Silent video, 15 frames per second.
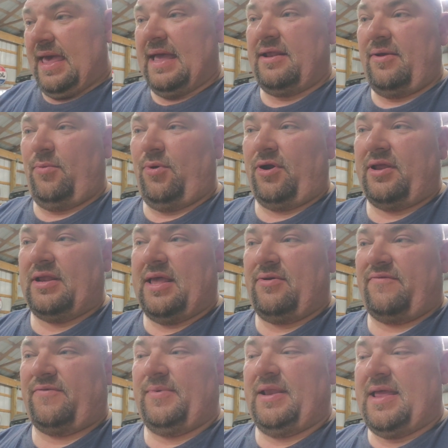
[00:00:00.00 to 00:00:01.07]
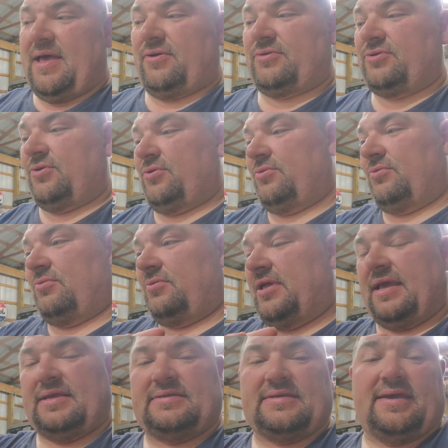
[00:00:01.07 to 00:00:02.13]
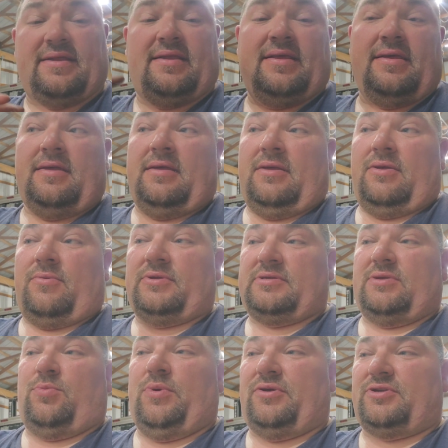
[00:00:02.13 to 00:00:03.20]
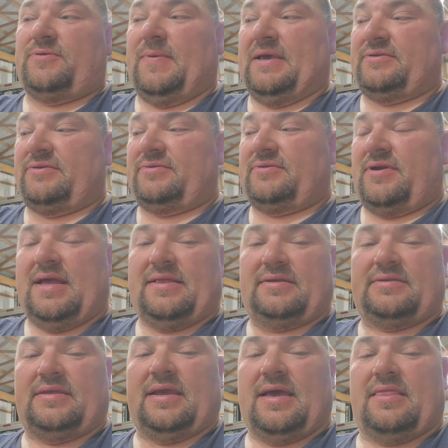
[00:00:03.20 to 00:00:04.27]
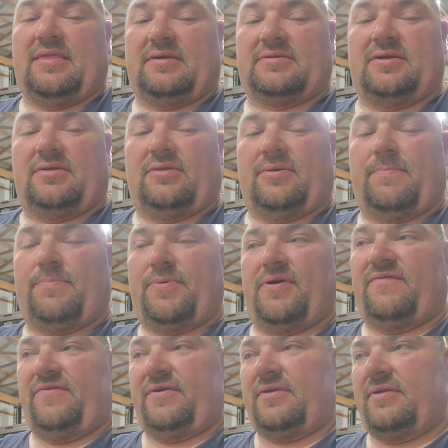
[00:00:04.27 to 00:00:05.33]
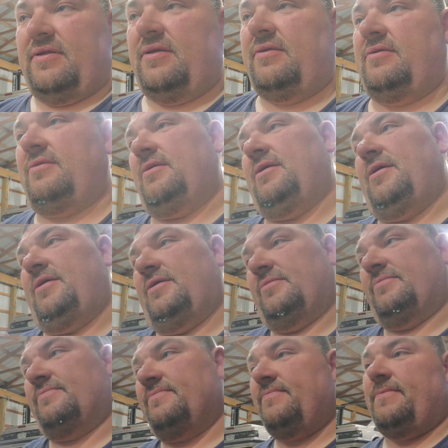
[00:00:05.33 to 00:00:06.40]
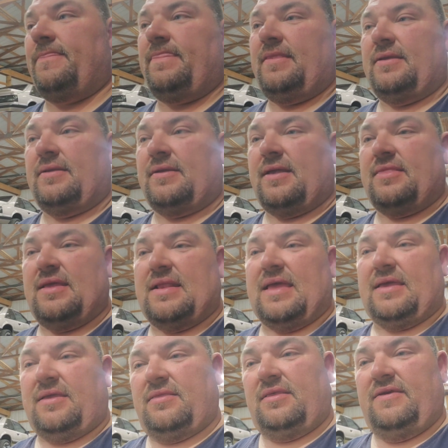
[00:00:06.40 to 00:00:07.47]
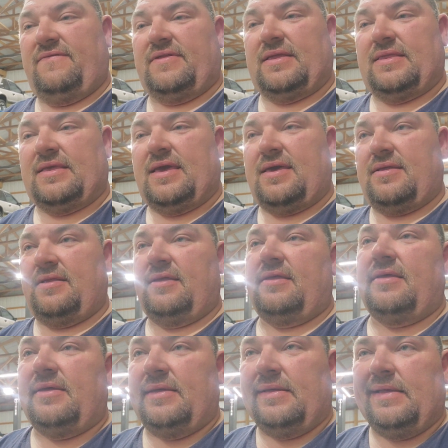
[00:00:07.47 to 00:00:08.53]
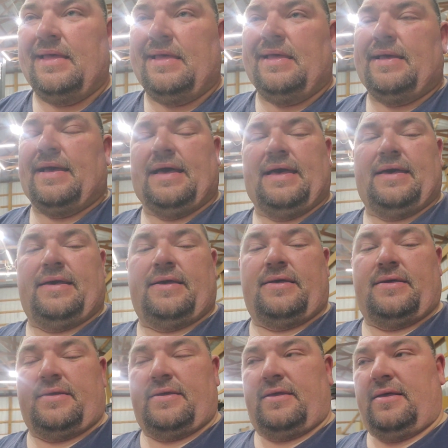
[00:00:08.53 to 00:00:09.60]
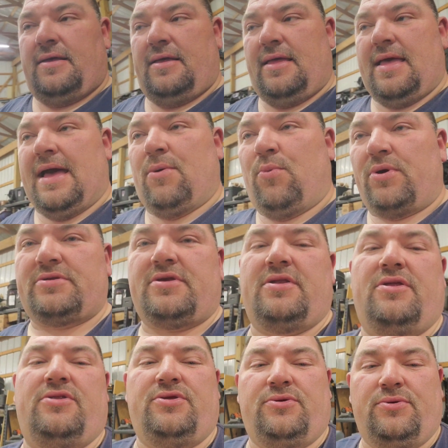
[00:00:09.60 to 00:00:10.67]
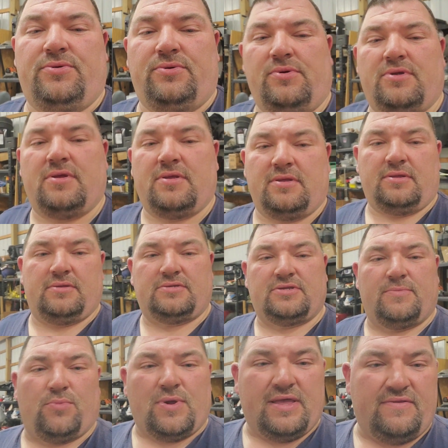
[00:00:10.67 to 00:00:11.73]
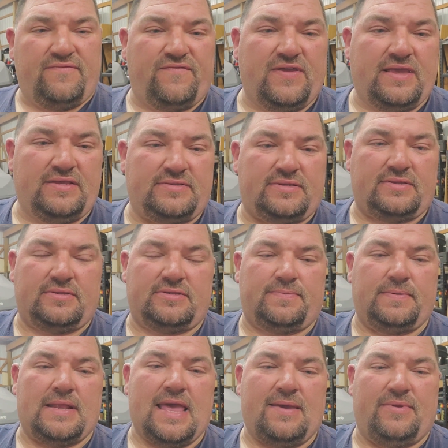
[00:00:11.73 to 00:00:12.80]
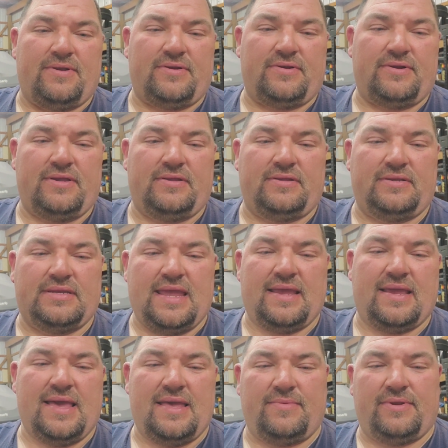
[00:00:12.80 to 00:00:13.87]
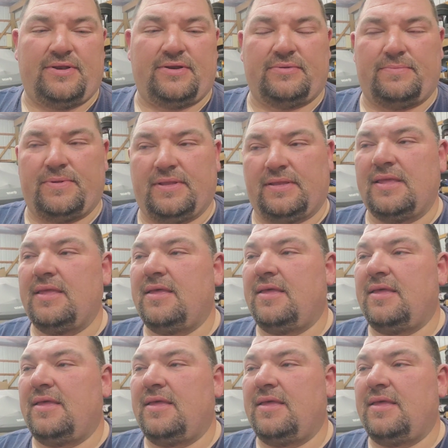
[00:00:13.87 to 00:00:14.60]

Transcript: ended up working out for me now. So like I said, once the wheel spacers are on this thing, I think it's gonna look perfect. Um, and then I can leave it at that. Uh, I was gonna do some red faced speedometer and tachometer, but